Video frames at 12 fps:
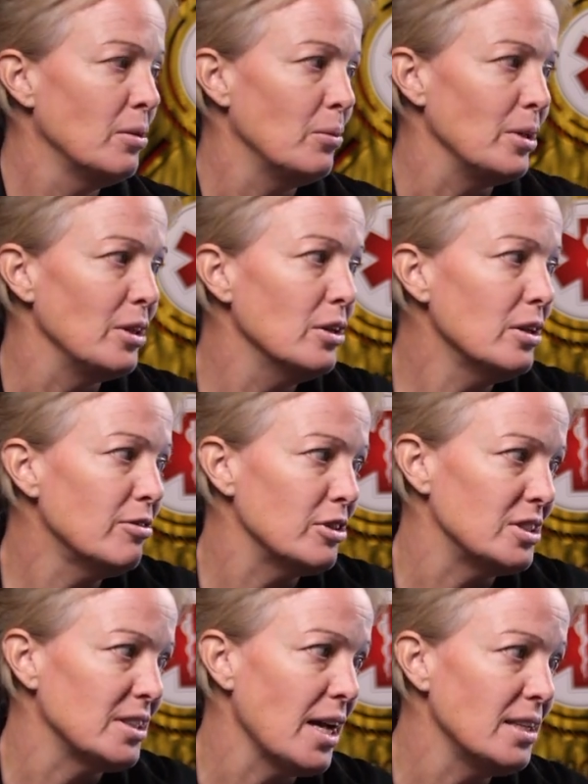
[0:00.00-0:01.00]
We look for
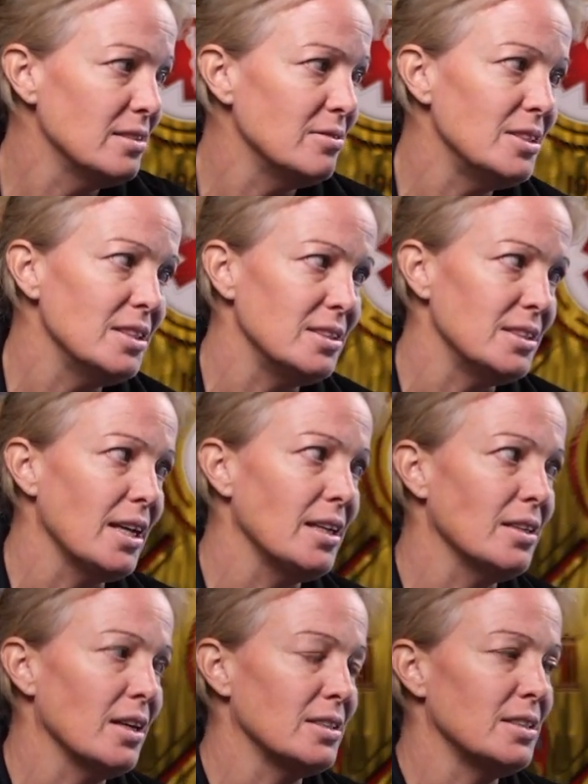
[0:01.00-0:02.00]
signs of TCA
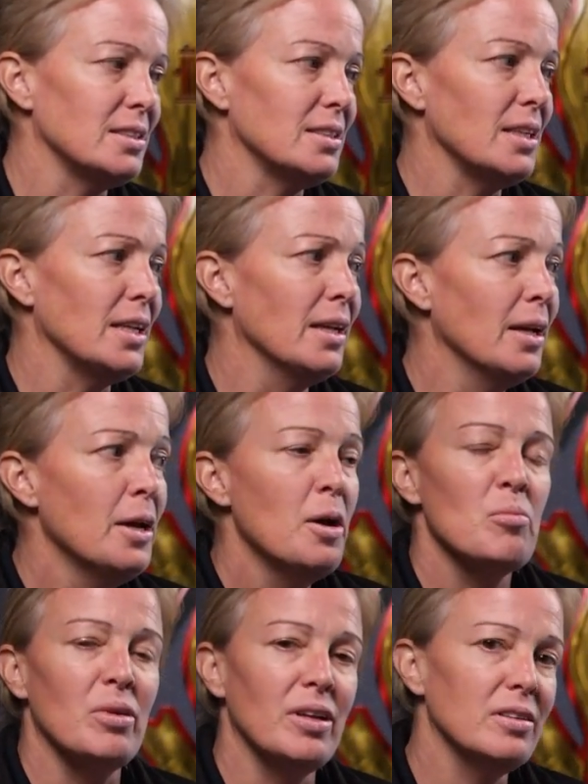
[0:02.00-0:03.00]
toxicity,
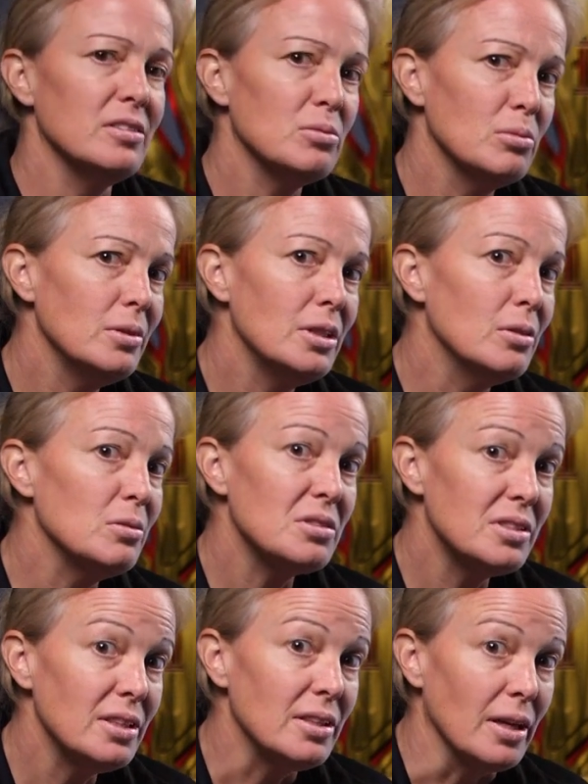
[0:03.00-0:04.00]
but in this one we don't
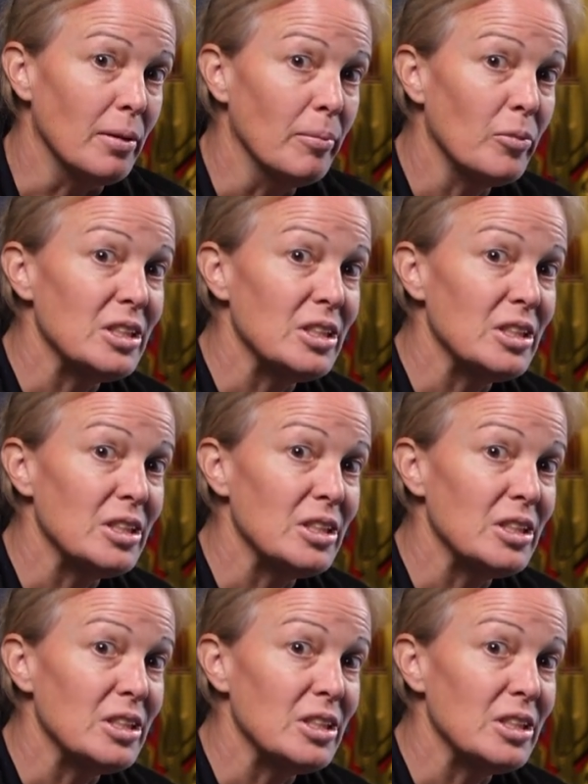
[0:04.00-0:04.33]
see them.